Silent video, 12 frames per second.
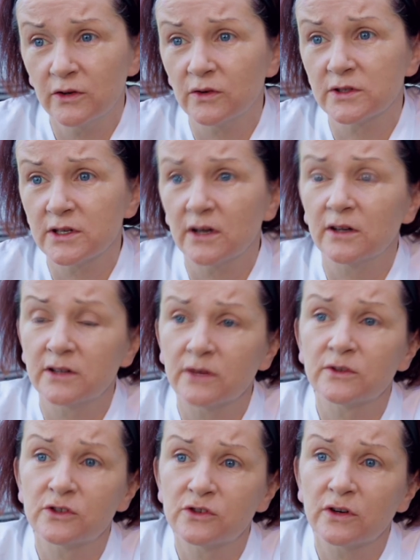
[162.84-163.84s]
You know, it's all
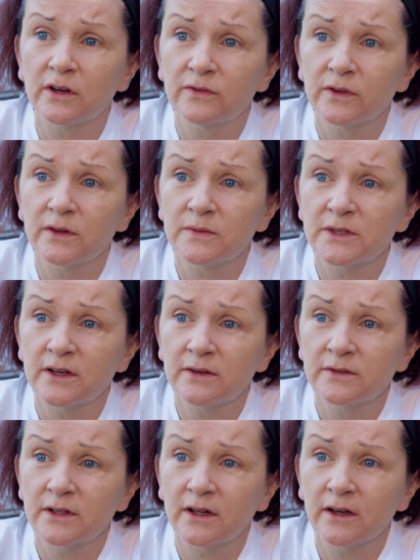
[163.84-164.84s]
down to drive for
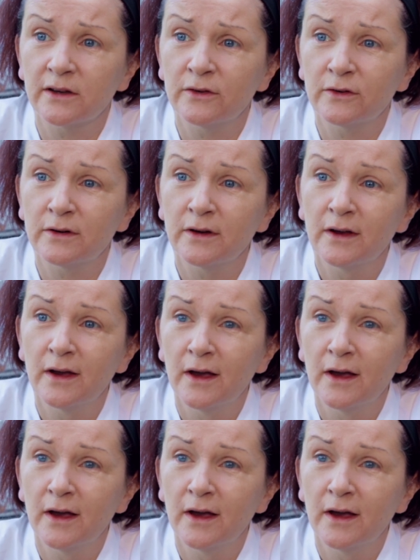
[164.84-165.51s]
themselves, like, you know.